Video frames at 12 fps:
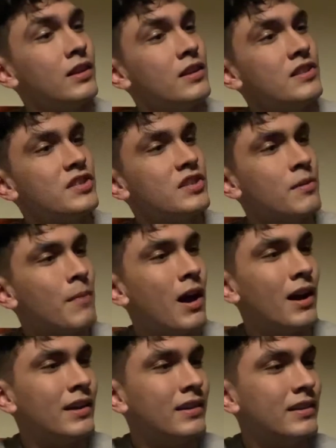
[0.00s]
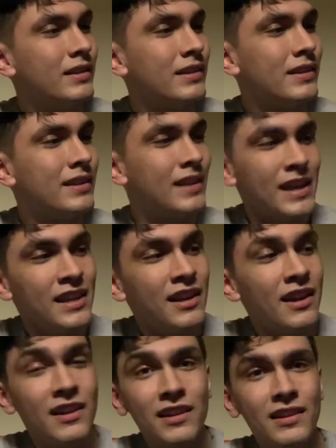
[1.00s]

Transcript: Some Gina